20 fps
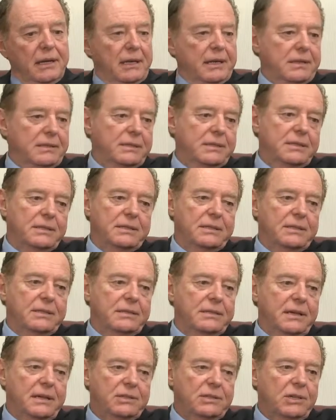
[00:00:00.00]
it's
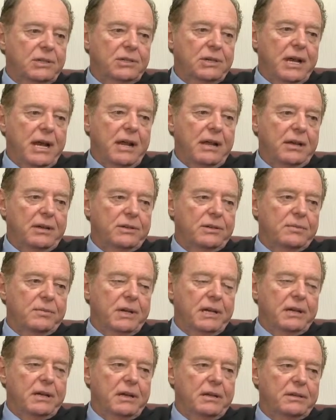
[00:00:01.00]
such a challenge
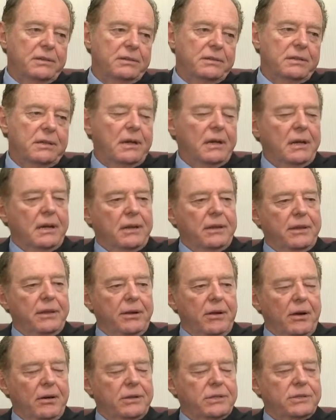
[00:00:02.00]
because
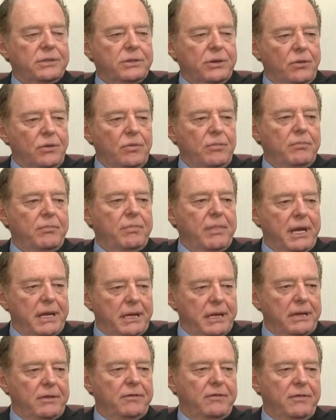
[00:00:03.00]
there are so many